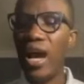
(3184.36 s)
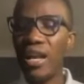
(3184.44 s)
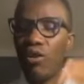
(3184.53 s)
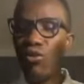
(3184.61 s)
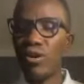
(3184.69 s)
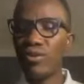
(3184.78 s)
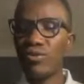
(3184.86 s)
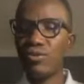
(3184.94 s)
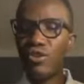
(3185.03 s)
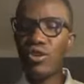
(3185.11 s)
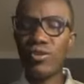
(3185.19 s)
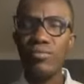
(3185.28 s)
and I want us to
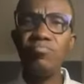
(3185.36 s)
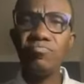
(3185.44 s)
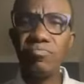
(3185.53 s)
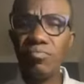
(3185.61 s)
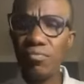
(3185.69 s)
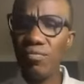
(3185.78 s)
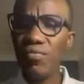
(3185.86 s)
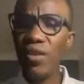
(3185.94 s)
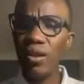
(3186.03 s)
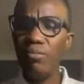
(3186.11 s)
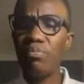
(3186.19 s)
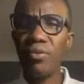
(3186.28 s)
just
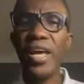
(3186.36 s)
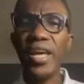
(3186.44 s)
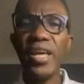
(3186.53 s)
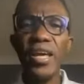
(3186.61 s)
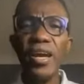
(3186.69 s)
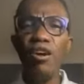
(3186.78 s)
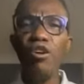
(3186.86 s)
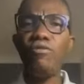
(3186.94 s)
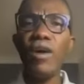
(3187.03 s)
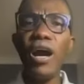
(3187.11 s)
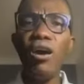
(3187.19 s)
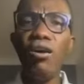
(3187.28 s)
pray
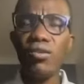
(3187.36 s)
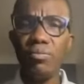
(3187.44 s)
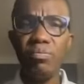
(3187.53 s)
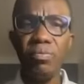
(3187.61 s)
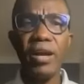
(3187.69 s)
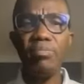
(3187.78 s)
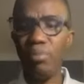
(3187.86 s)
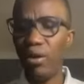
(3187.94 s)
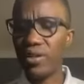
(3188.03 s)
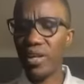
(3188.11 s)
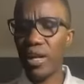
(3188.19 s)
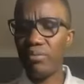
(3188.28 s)
over all the prayer
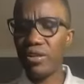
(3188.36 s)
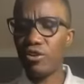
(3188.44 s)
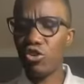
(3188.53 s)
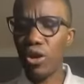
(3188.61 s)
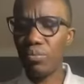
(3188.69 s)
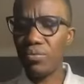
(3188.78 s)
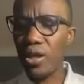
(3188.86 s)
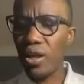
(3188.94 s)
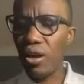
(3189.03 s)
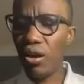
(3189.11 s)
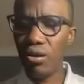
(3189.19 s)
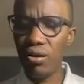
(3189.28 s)
points that have been dropped
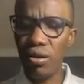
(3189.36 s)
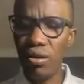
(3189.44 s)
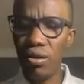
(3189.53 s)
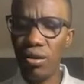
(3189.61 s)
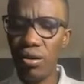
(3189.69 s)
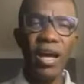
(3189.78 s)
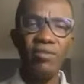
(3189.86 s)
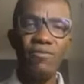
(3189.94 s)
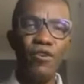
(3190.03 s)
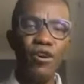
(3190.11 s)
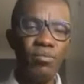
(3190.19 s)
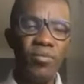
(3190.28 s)
on, on, the
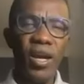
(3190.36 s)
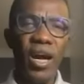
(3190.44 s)
platform.